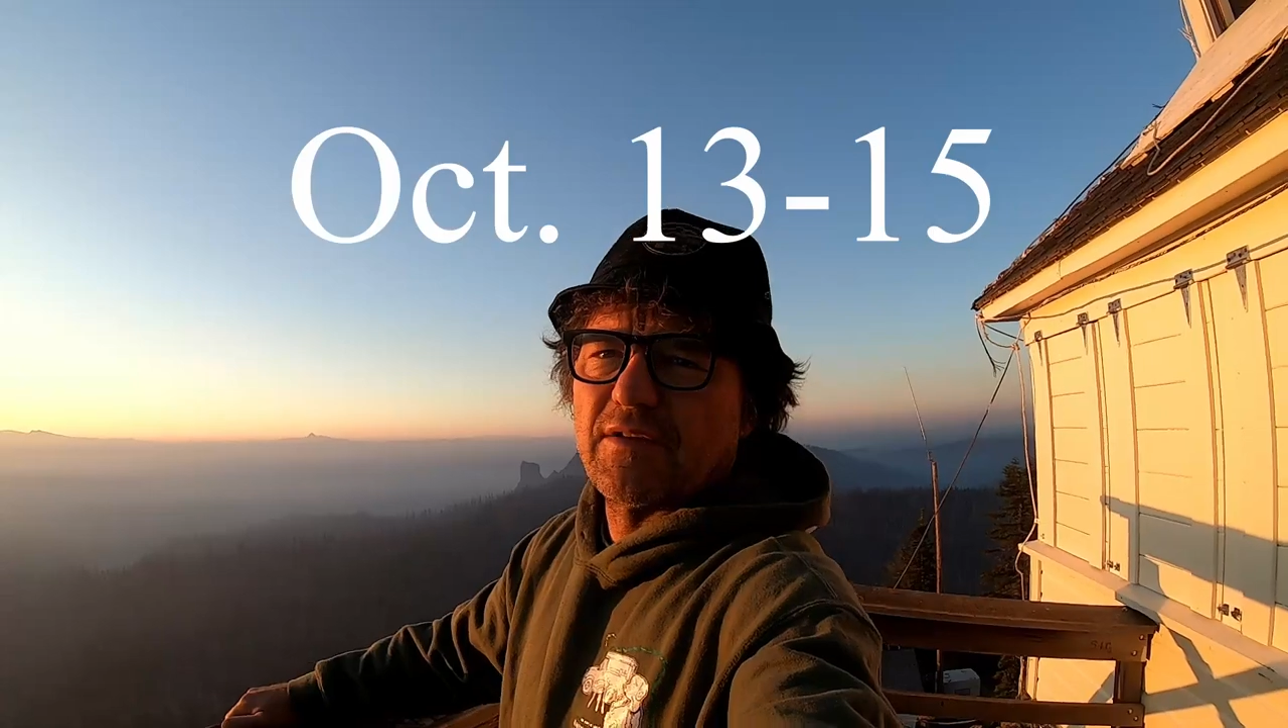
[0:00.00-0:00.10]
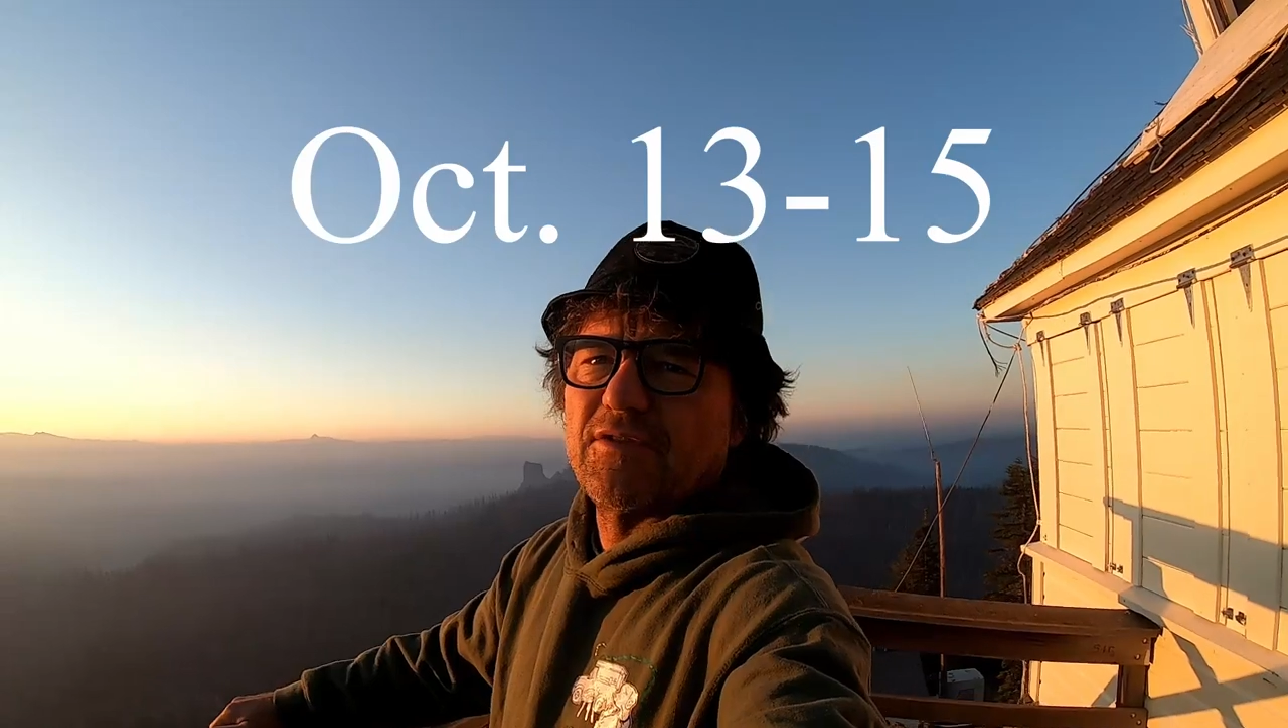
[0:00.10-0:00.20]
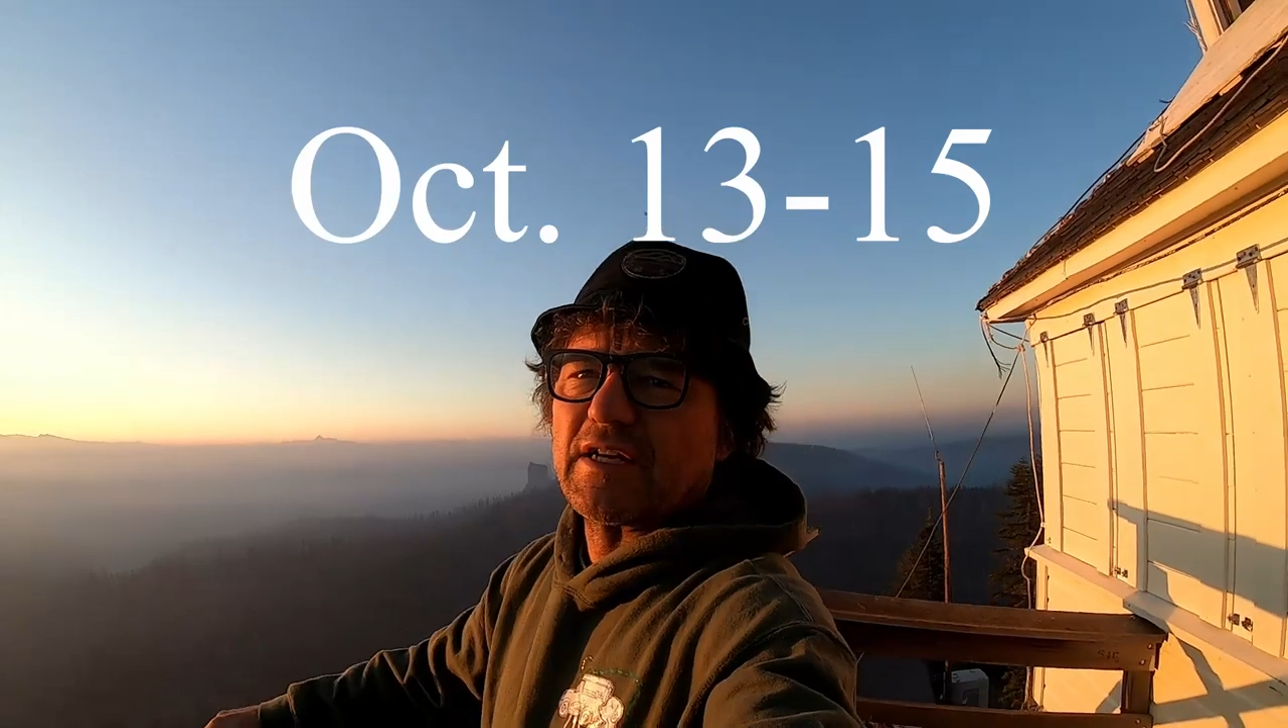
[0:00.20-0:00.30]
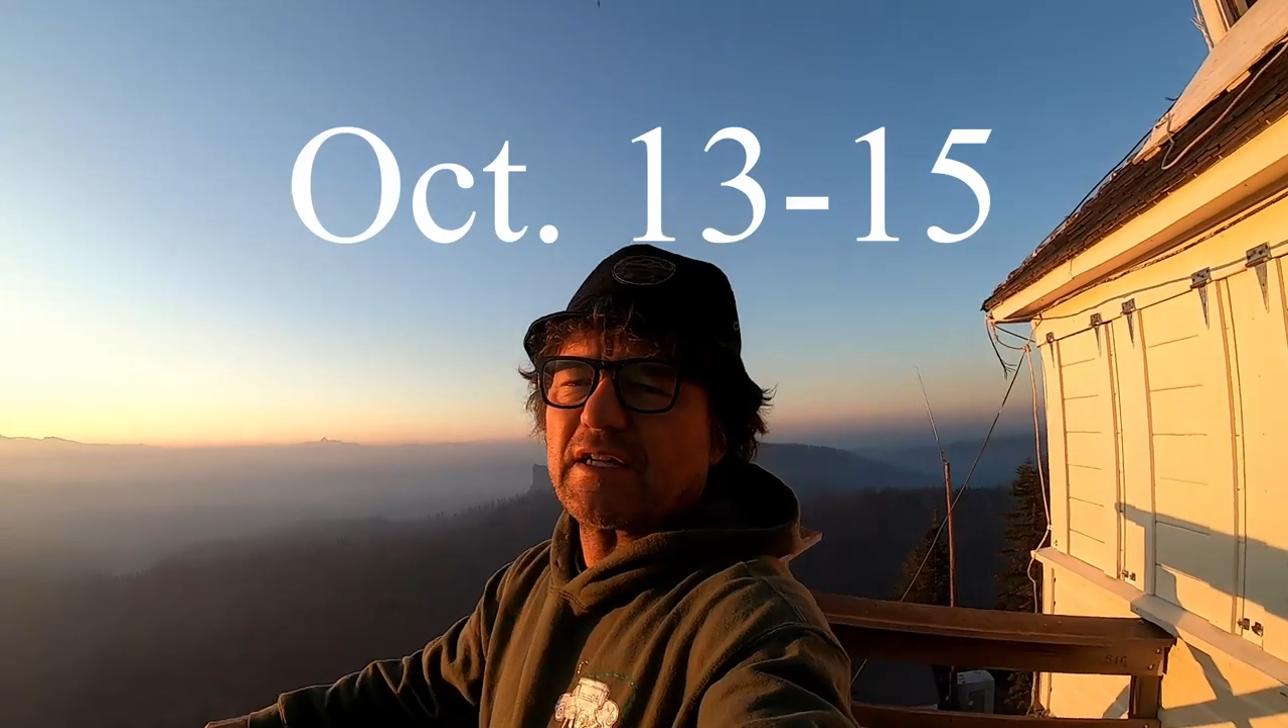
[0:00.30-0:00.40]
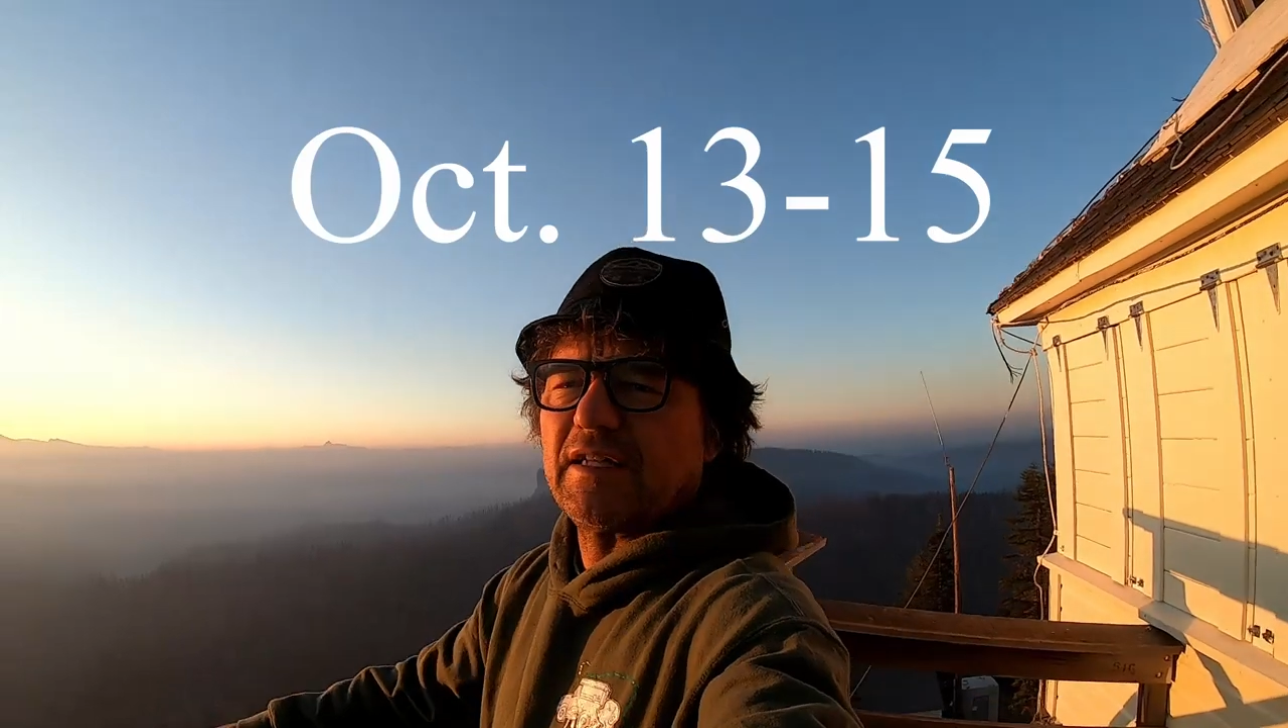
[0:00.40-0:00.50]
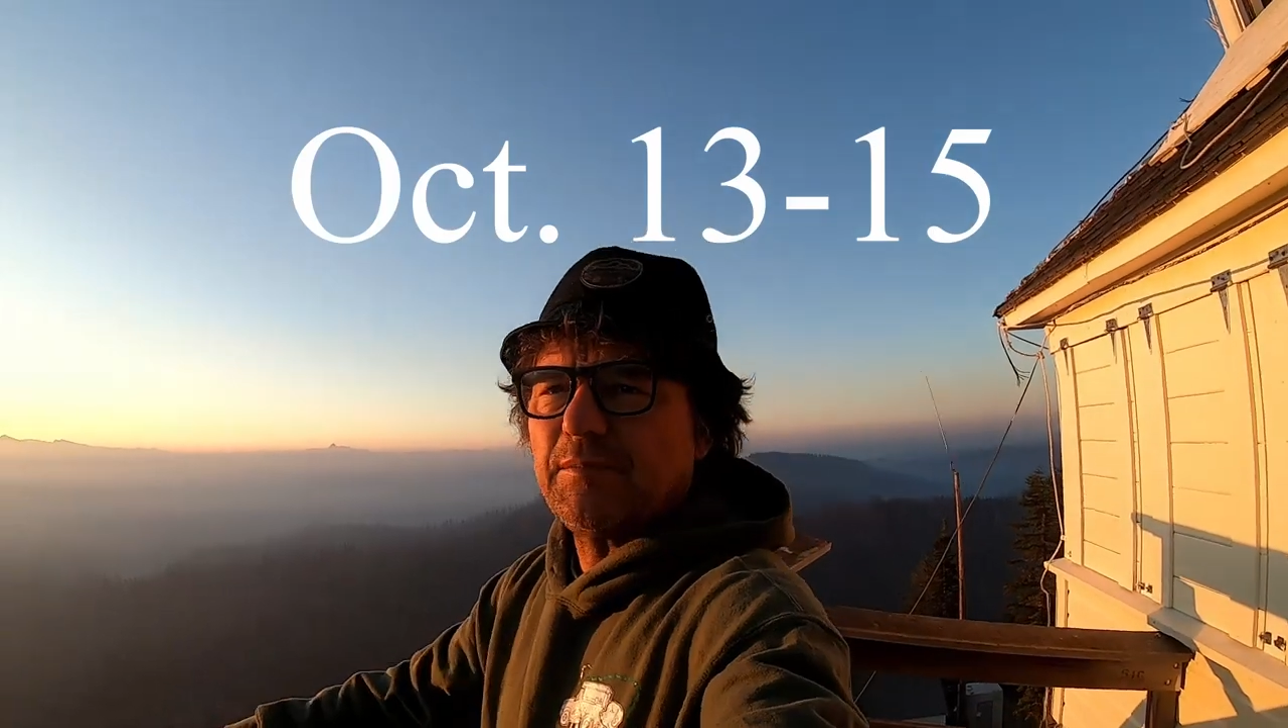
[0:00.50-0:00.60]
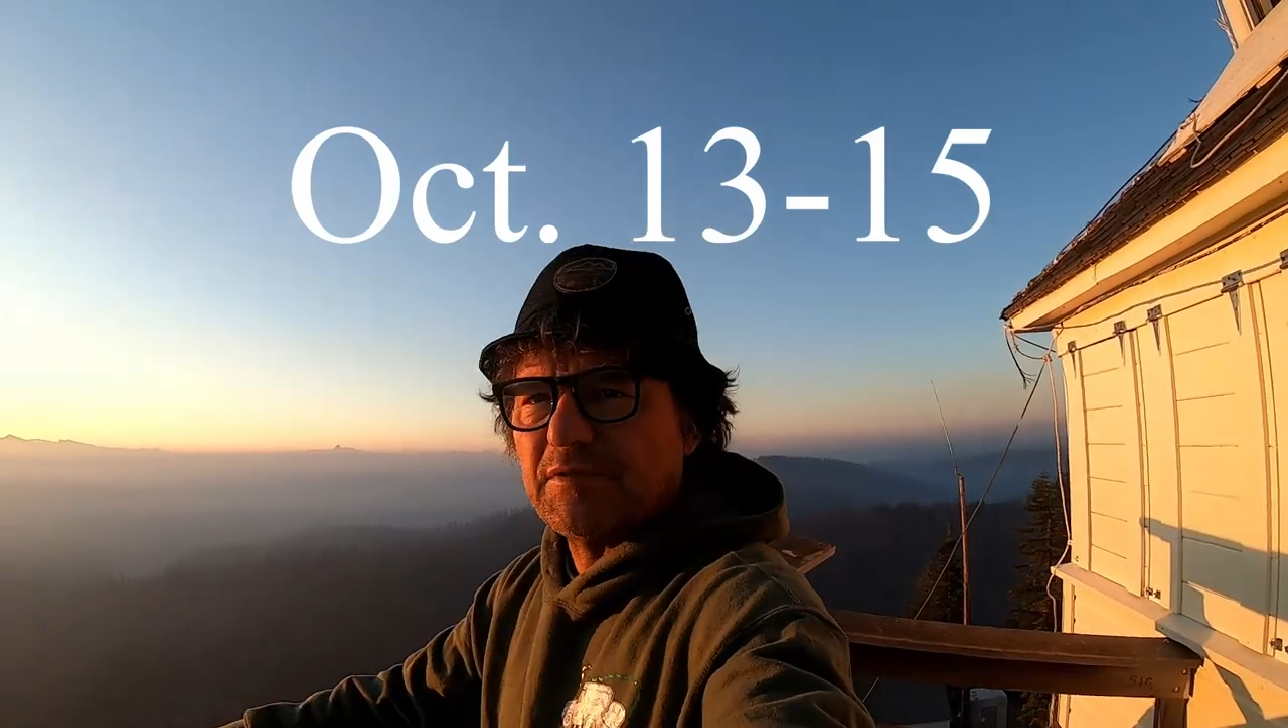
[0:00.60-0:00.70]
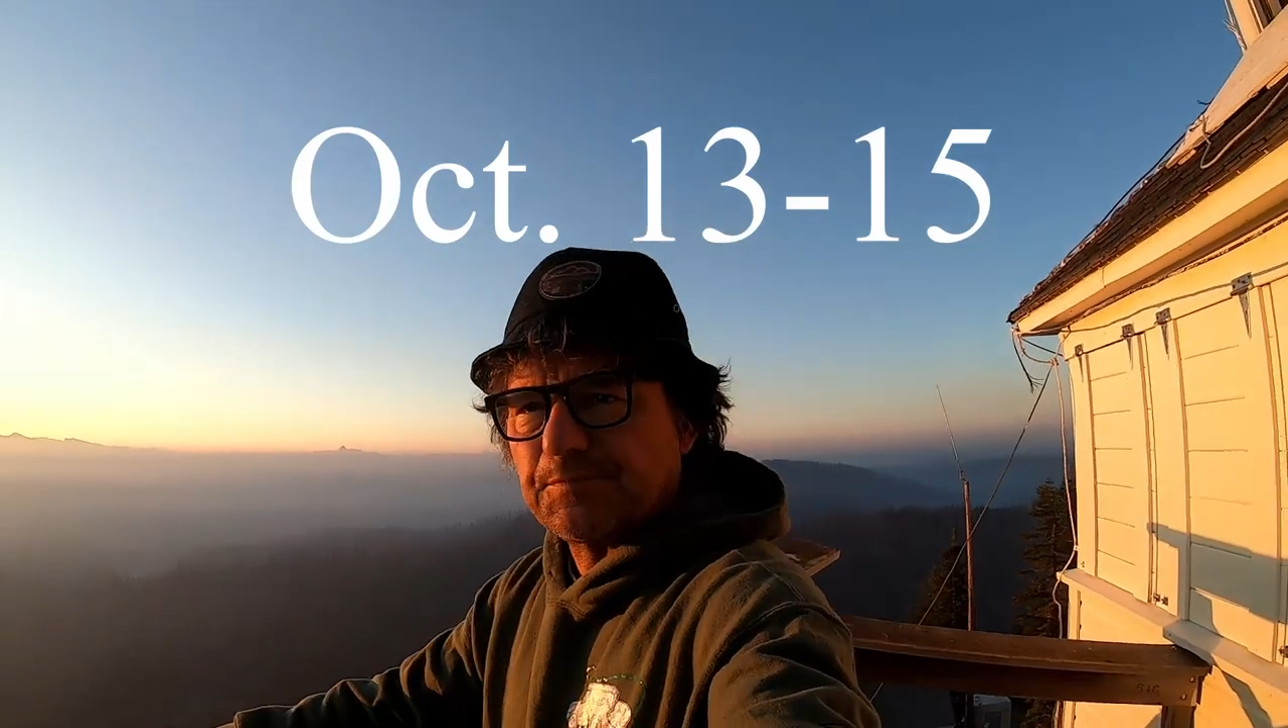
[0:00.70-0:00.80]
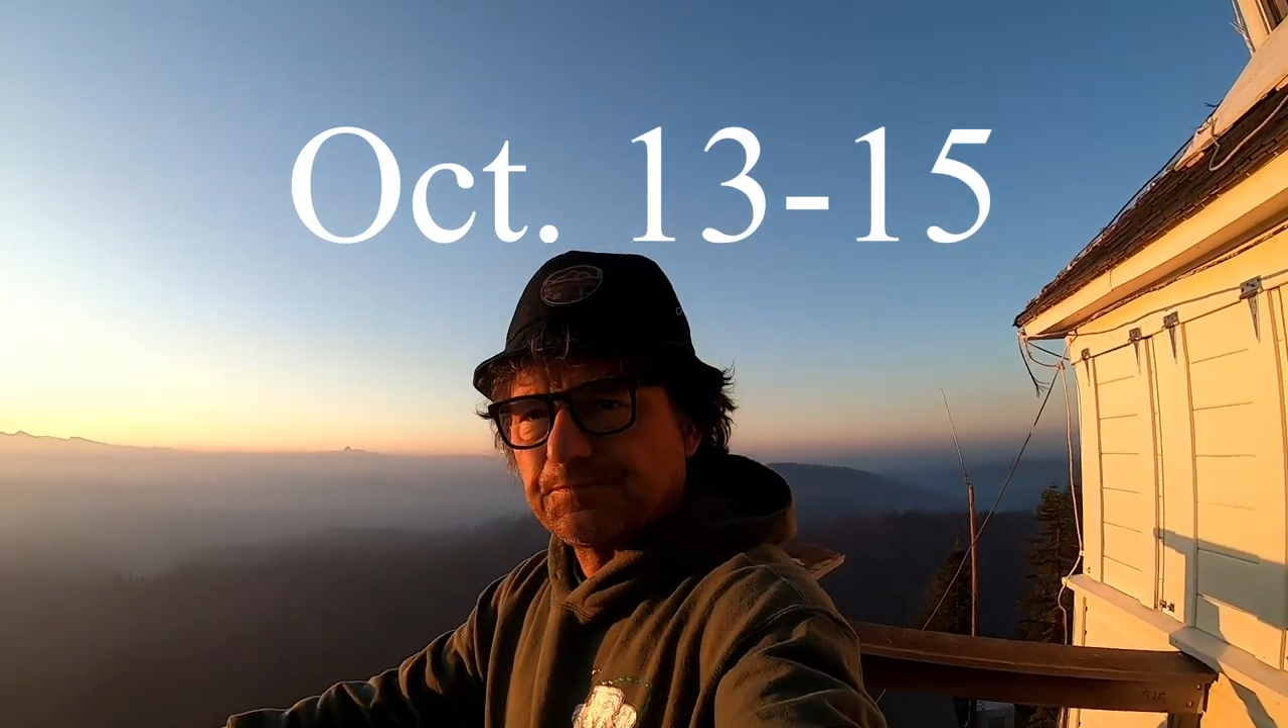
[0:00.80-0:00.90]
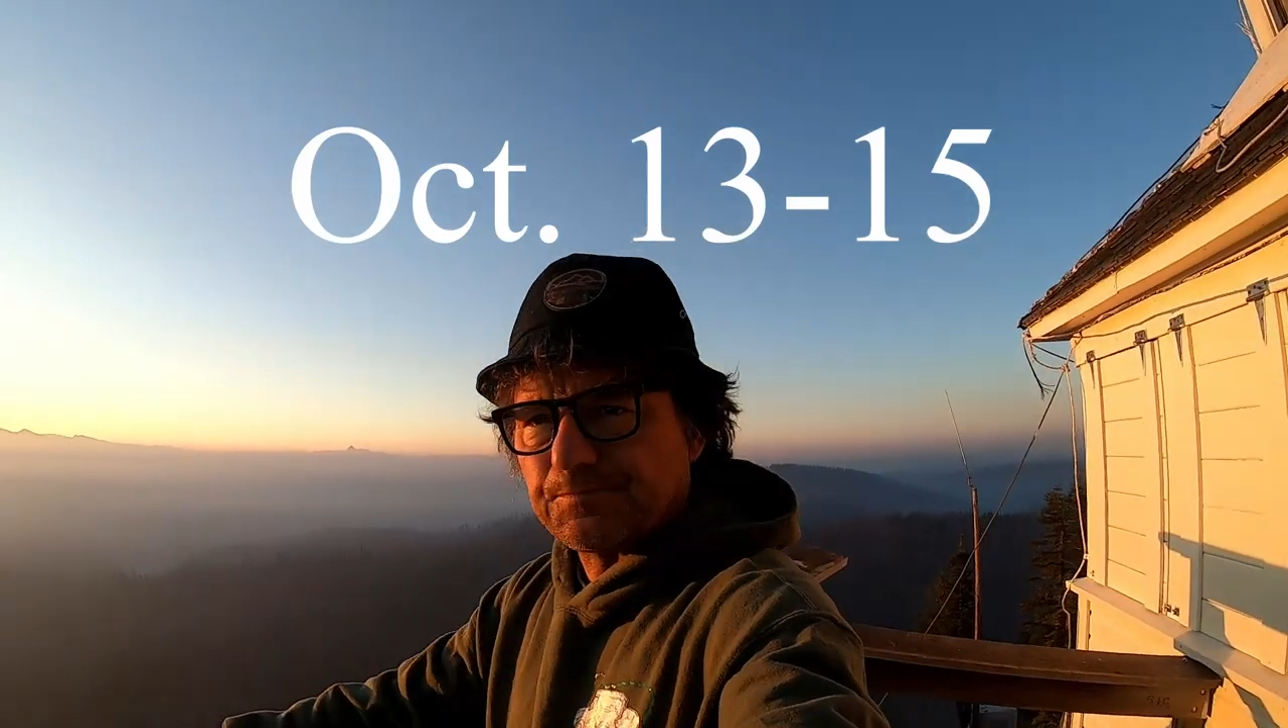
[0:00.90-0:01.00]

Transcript: of the eclipse.